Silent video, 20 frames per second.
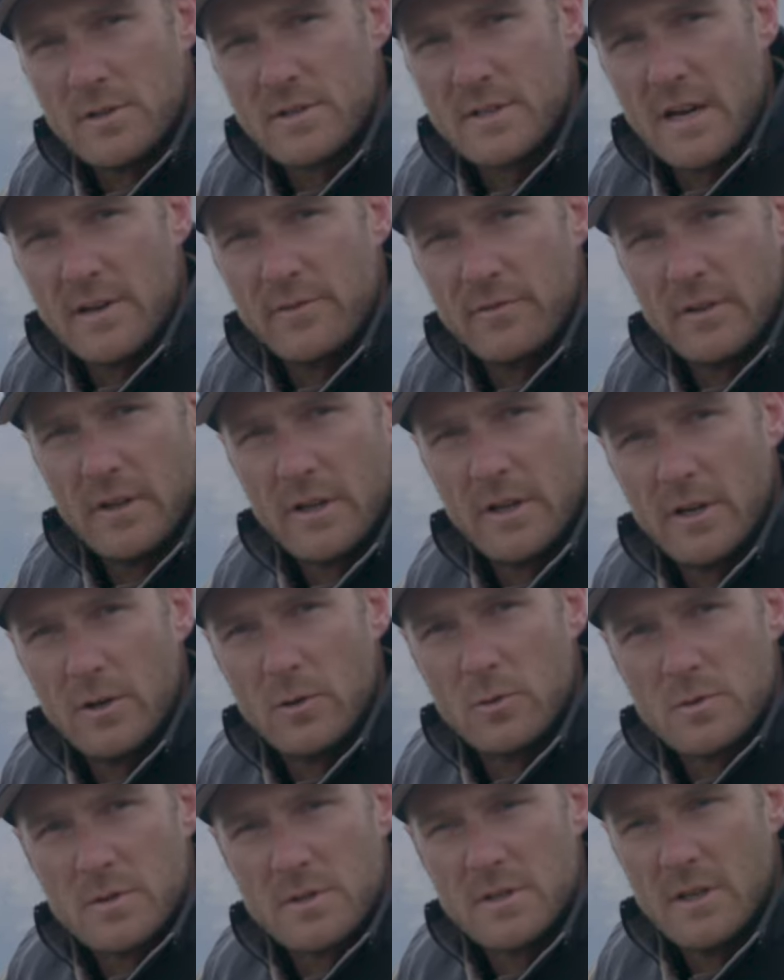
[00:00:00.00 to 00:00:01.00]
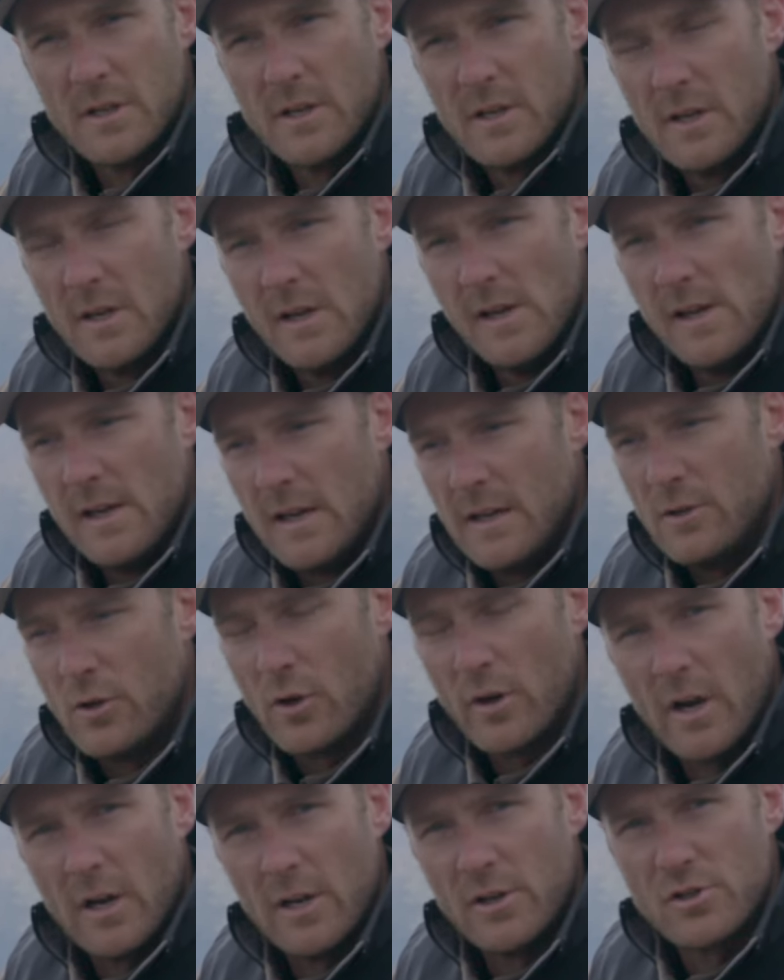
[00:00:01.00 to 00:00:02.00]
you safe in the hills.
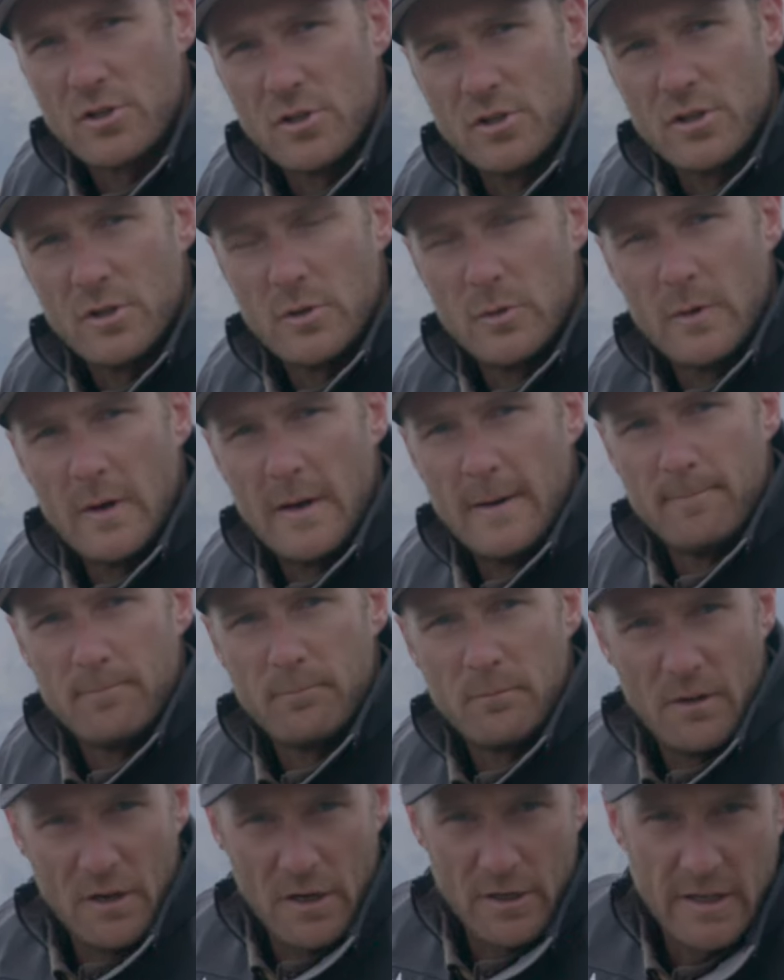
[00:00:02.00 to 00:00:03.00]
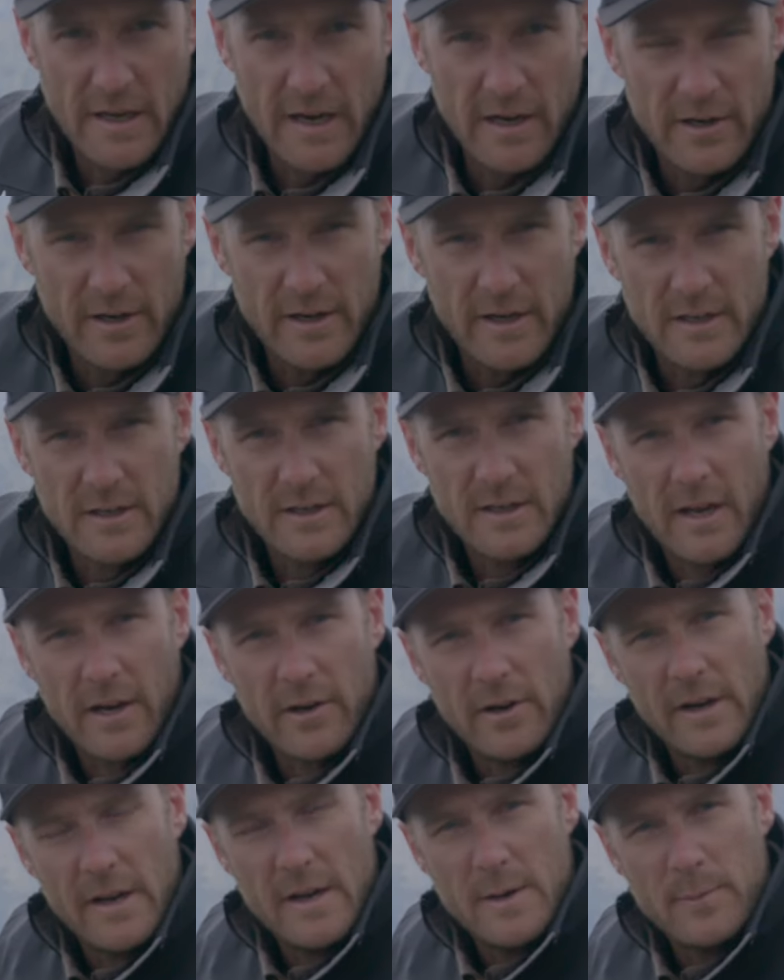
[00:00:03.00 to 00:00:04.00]
Not only should you you know, carry an